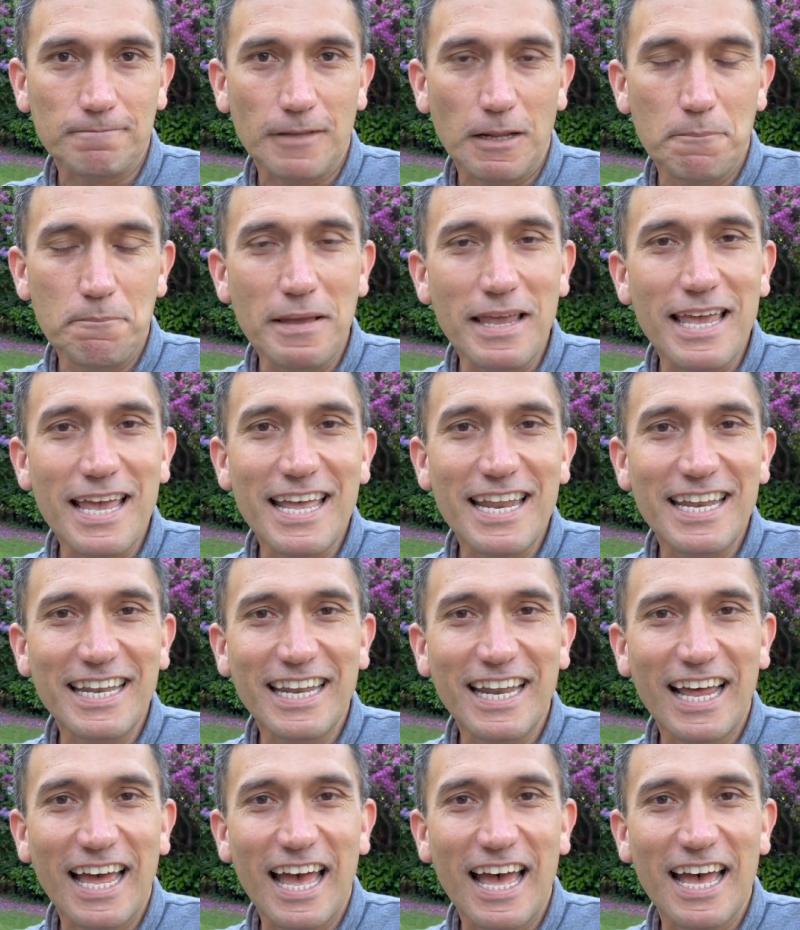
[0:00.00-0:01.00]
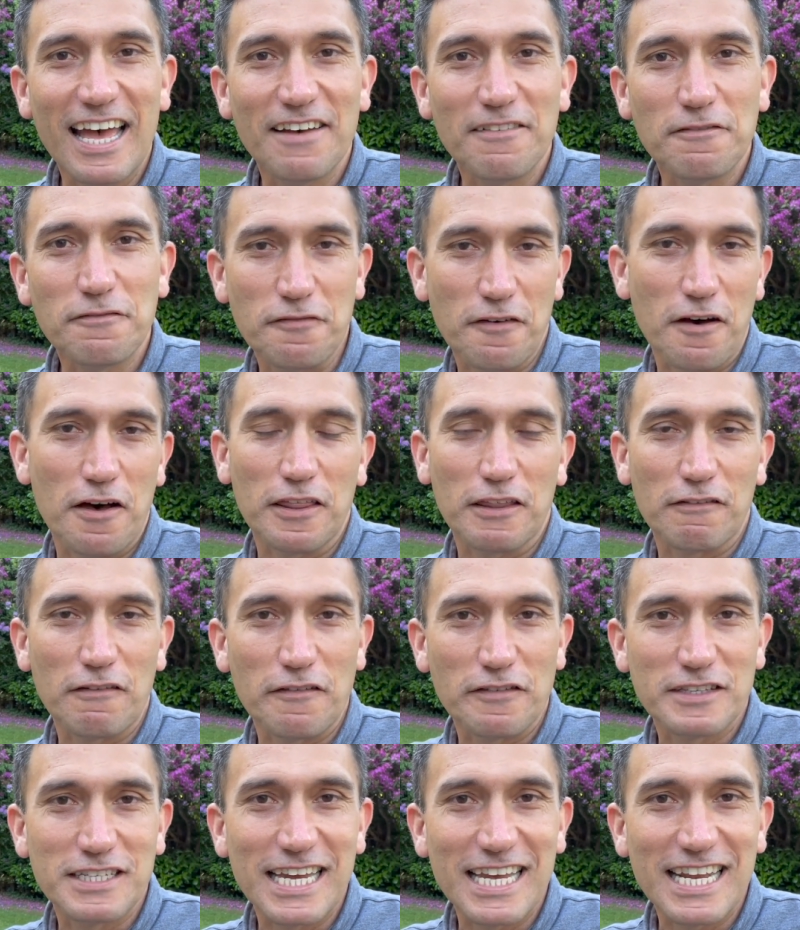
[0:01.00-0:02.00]
Being a father
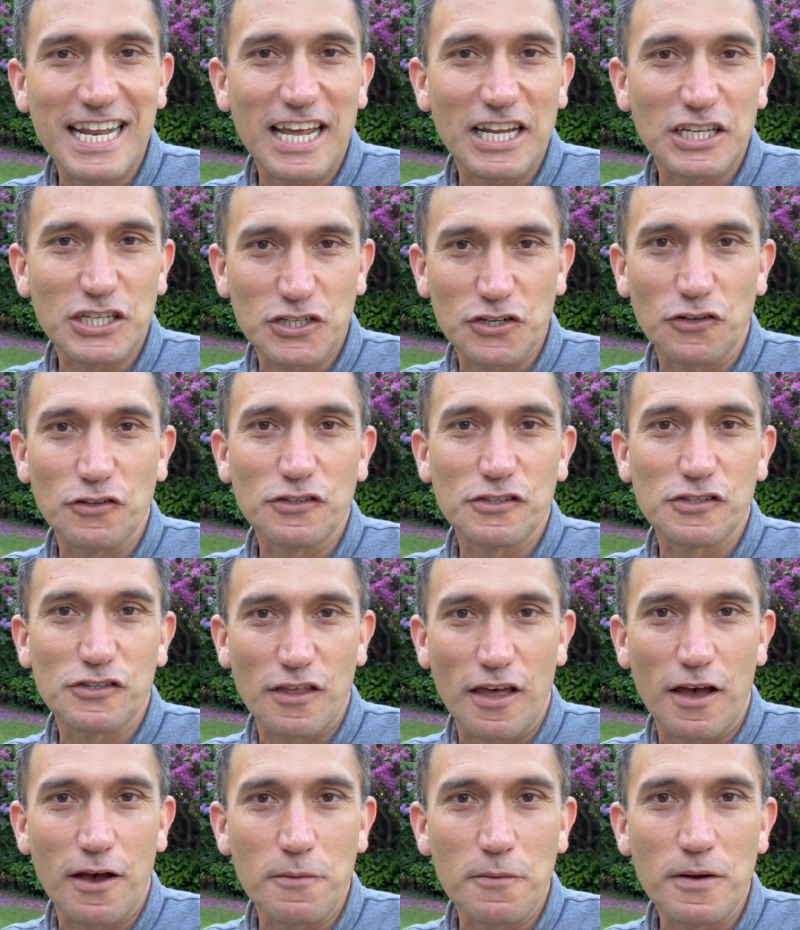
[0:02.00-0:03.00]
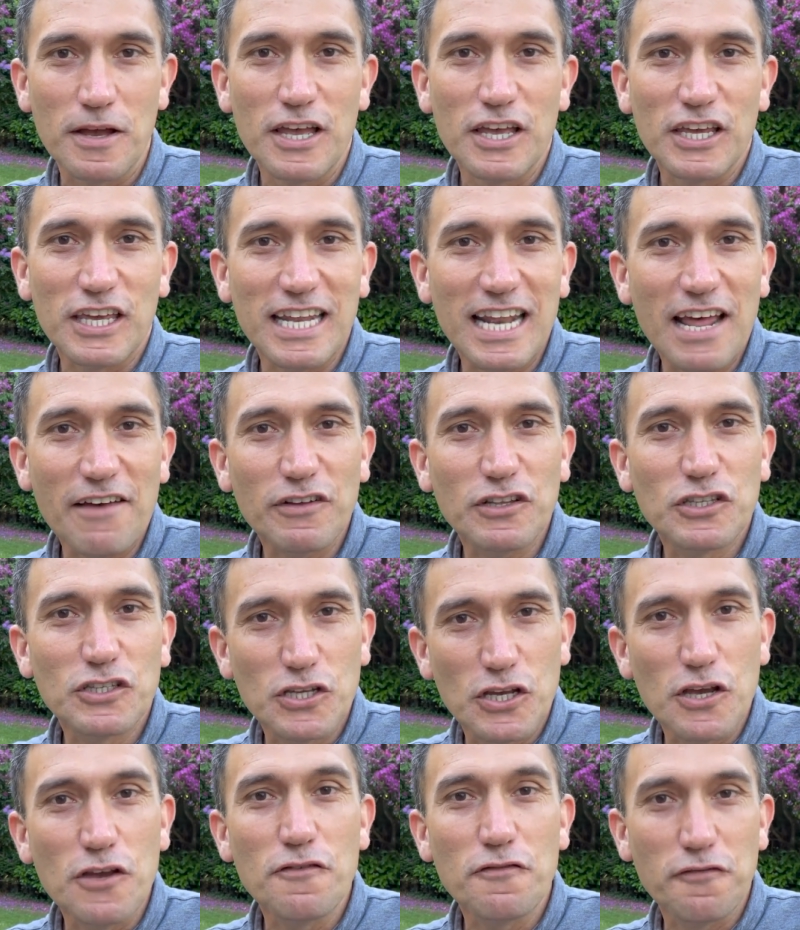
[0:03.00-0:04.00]
of teenage sons, though, you're never
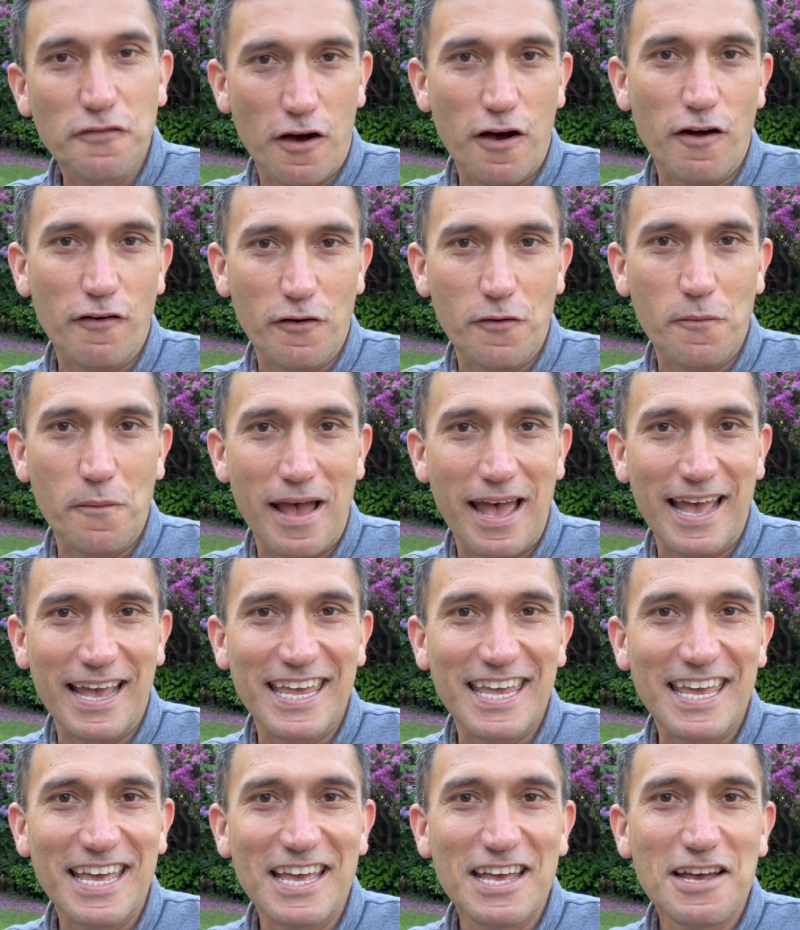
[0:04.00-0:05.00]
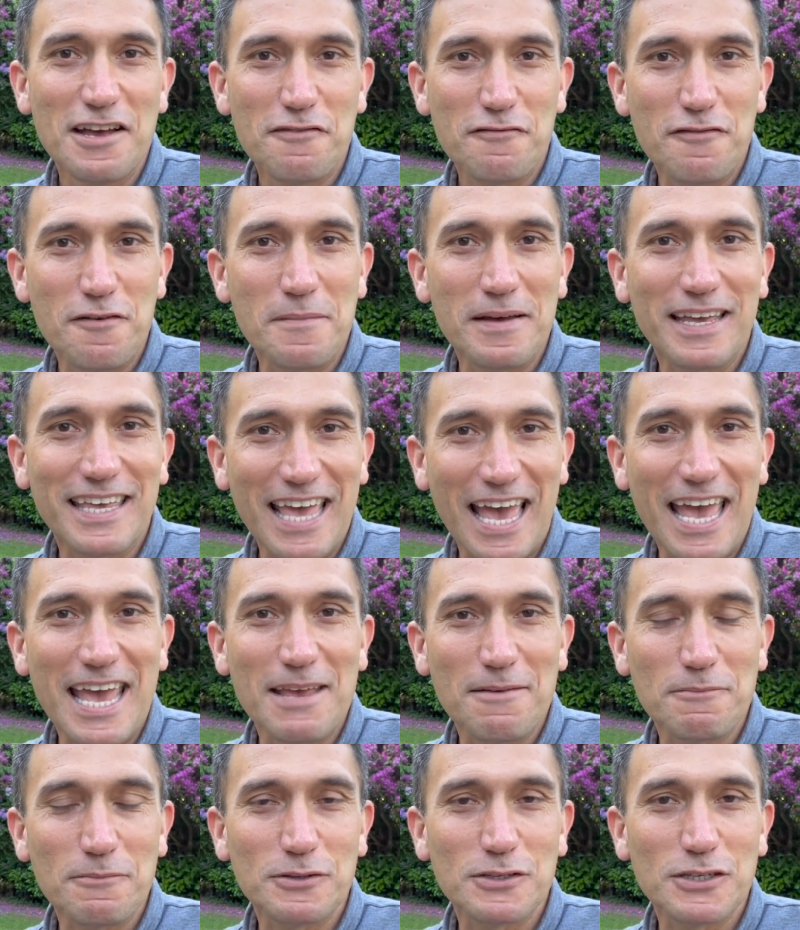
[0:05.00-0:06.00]
too far away from a
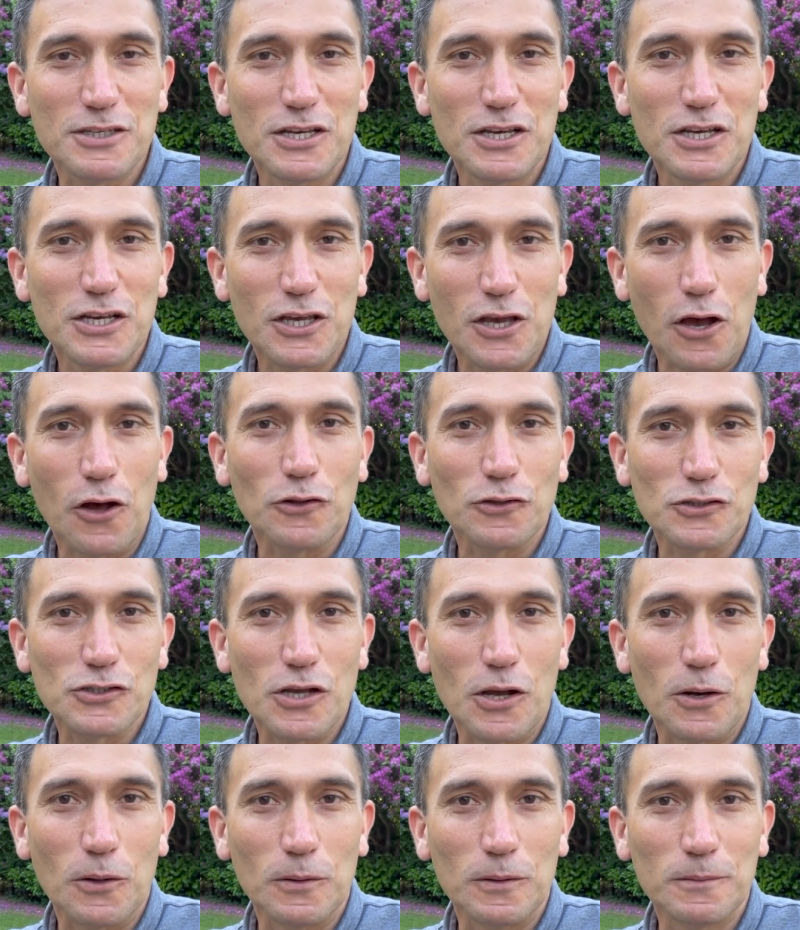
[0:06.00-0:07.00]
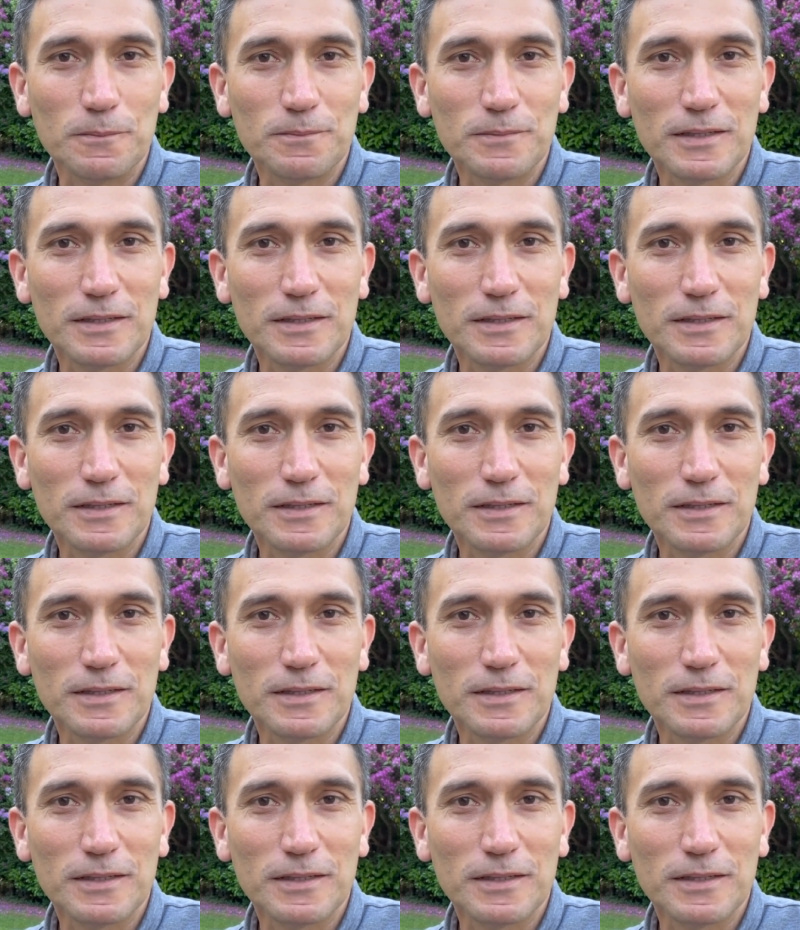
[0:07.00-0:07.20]
game's console.